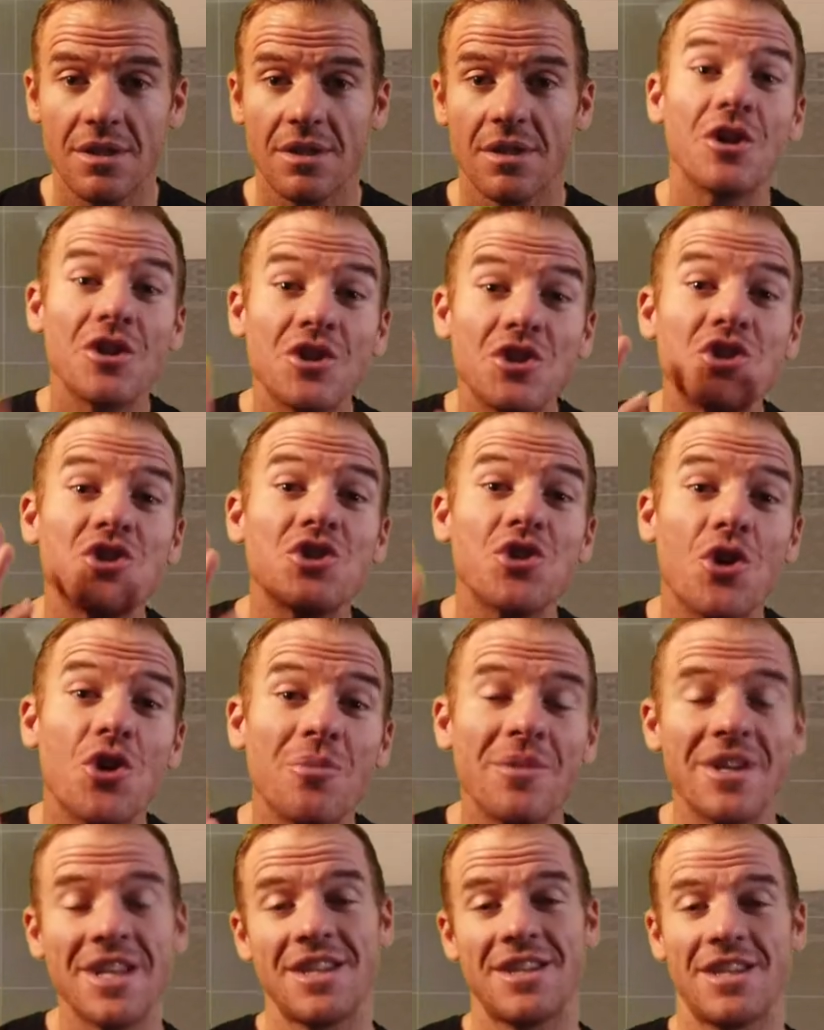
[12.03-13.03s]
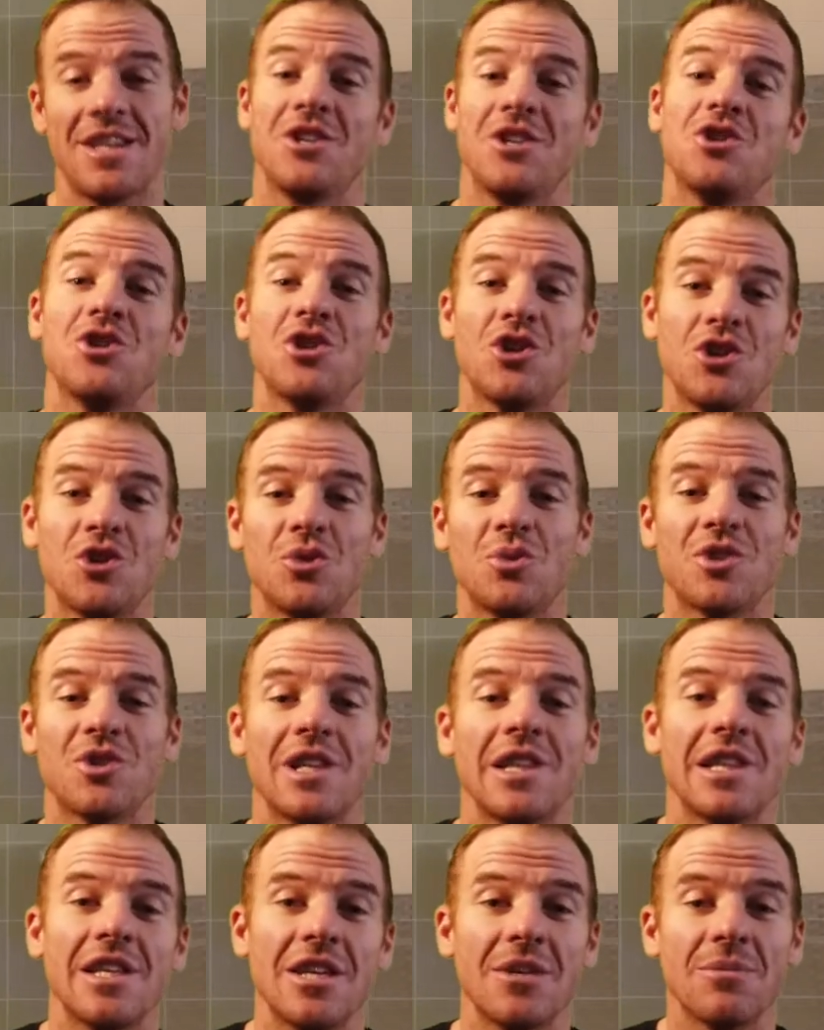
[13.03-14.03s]
There are so many things you can do with
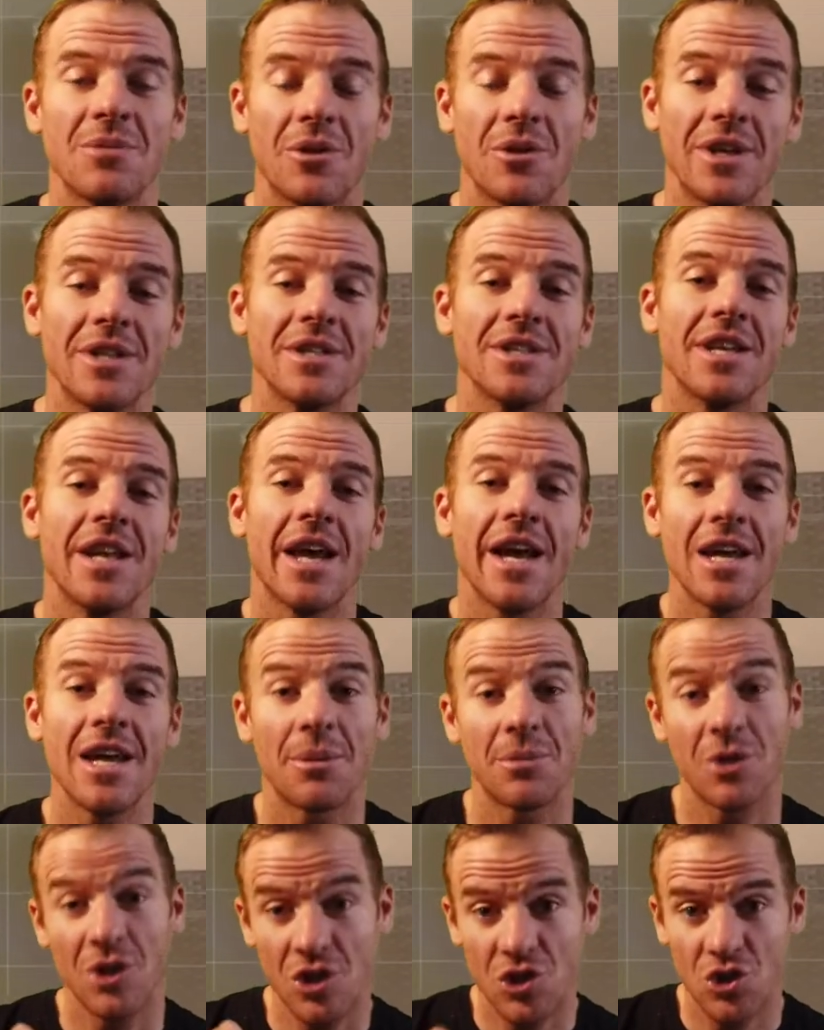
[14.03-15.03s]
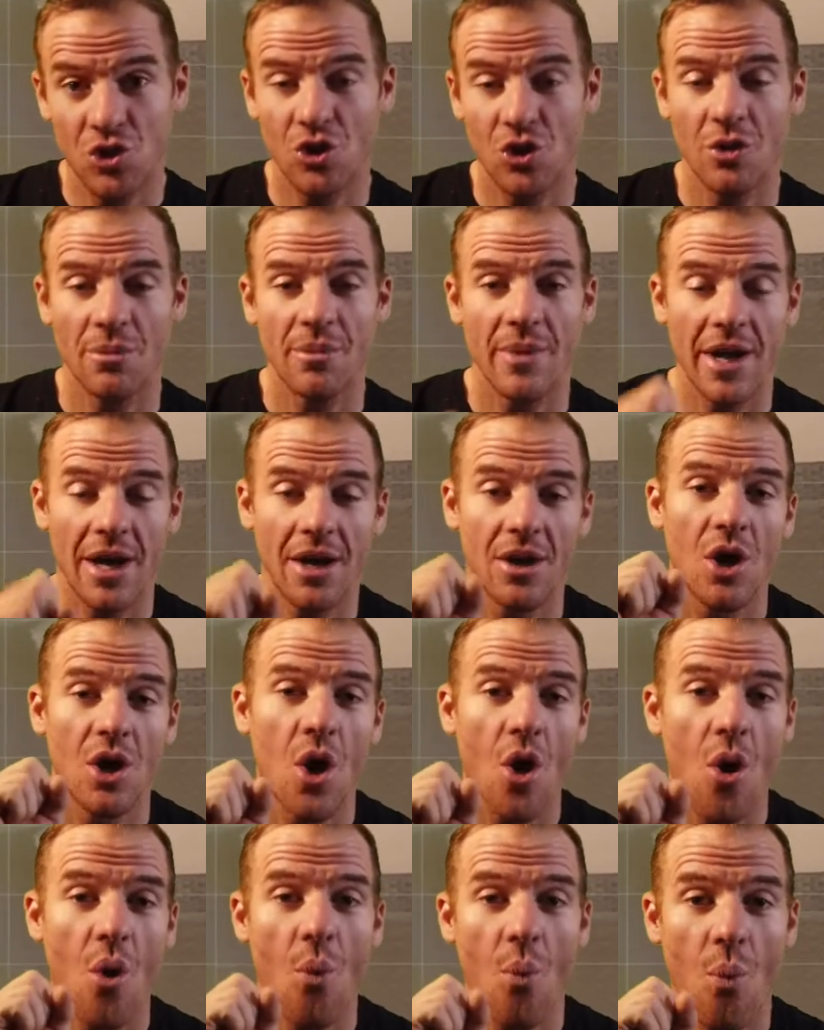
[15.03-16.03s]
the LEOMO, and today I'm going to talk about
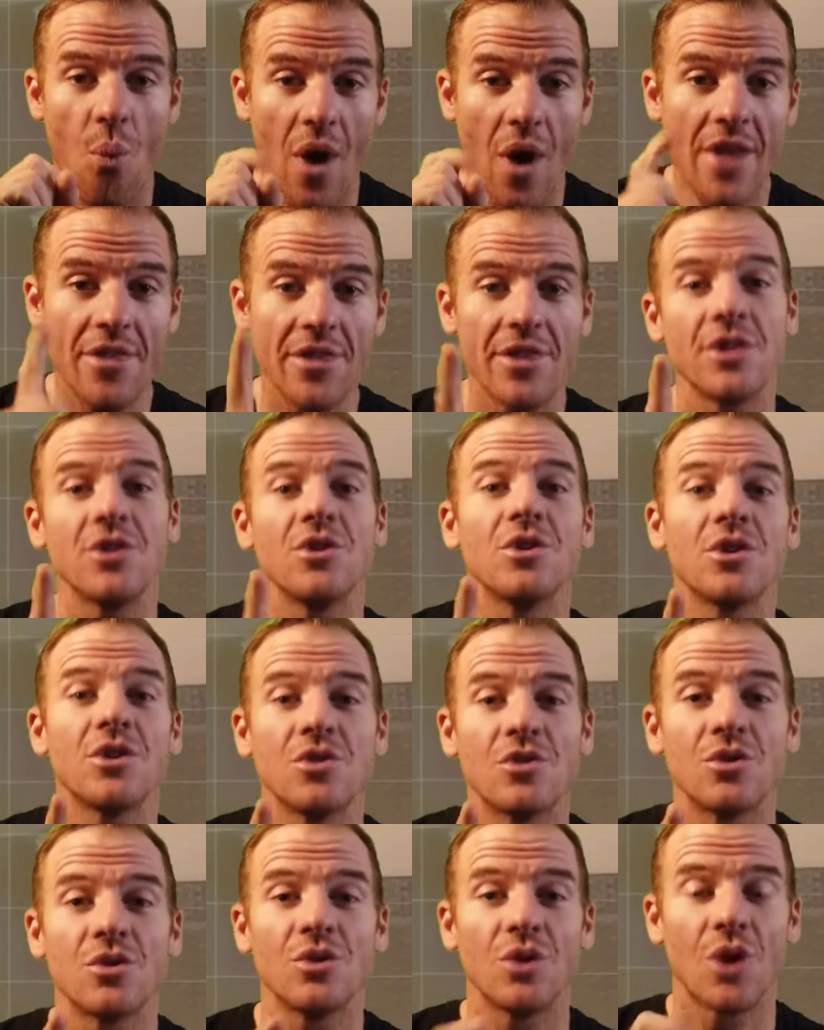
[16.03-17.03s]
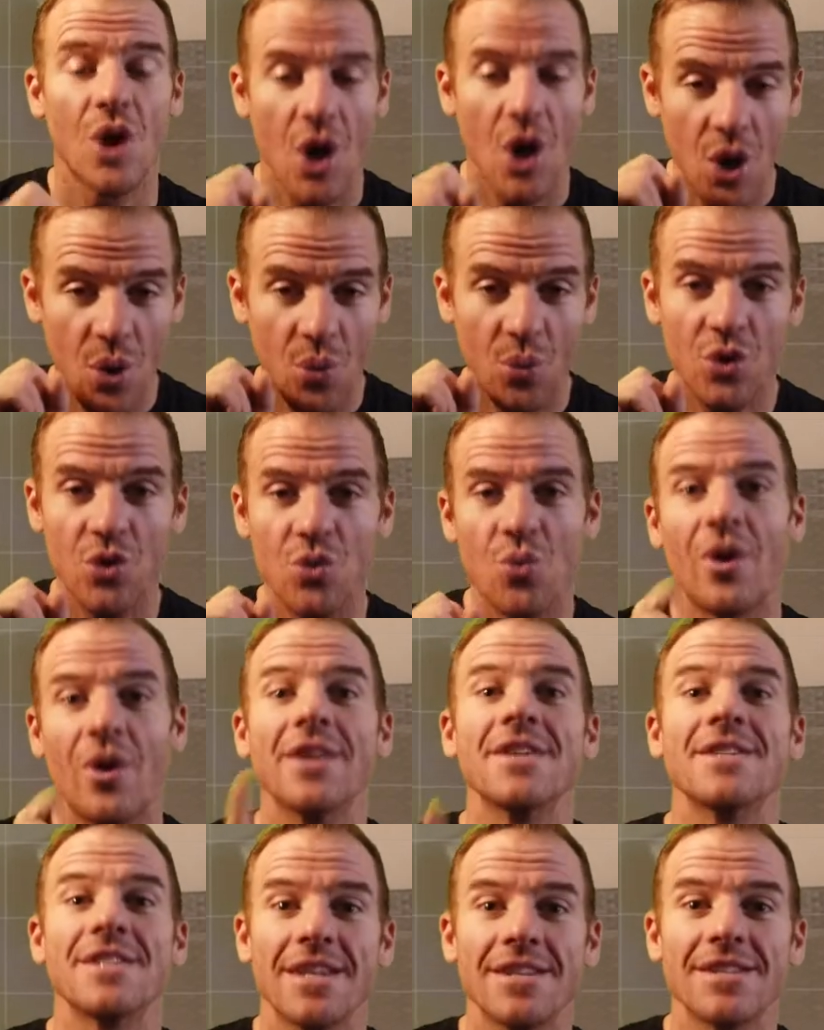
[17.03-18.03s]
one thing you can do with
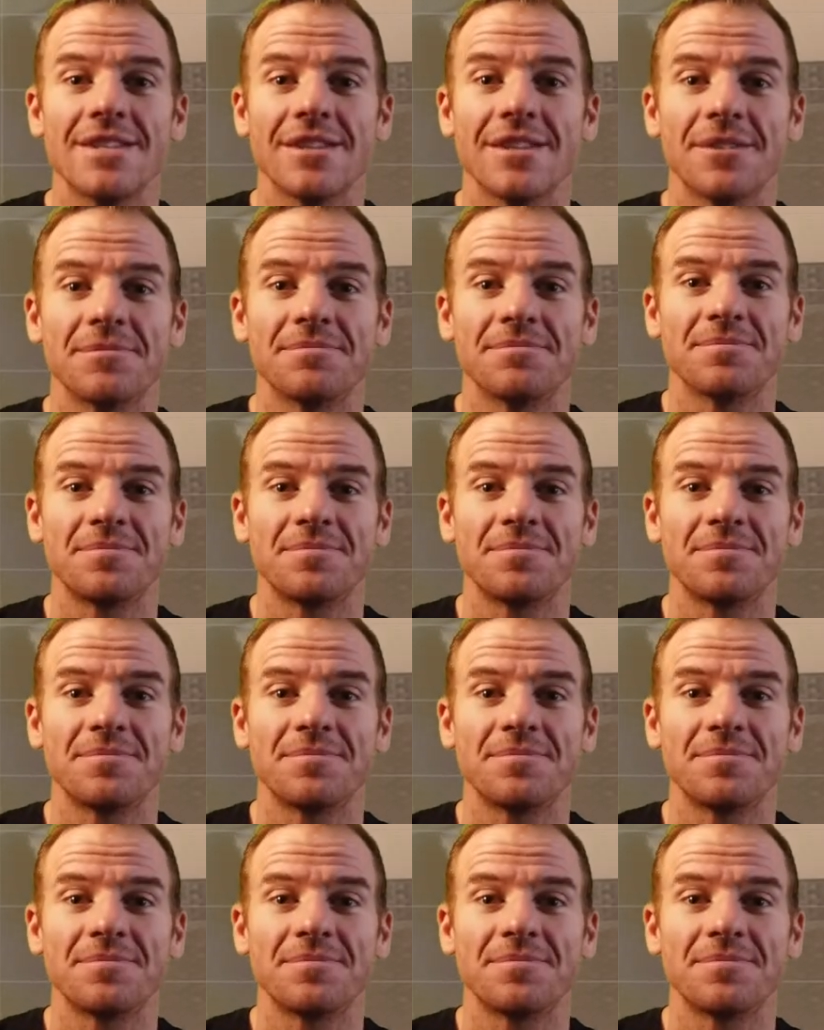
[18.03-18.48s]
one sensor.